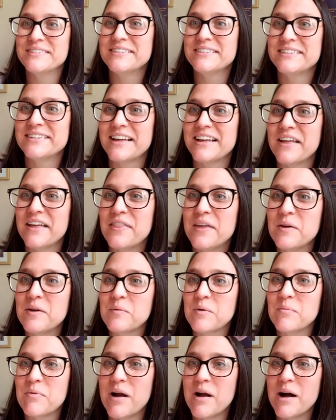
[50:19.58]
I think
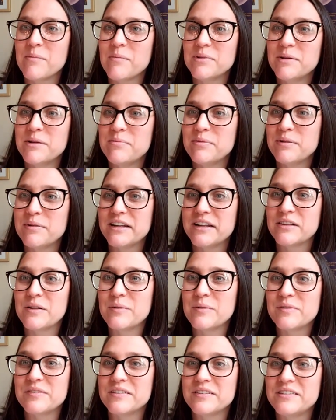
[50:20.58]
we're probably pretty
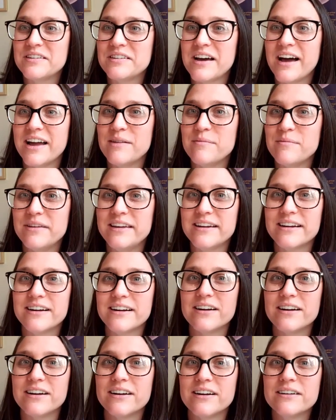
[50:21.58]
close to time
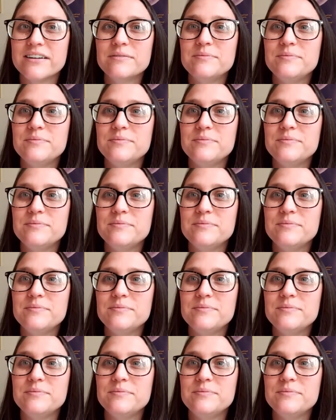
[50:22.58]
here.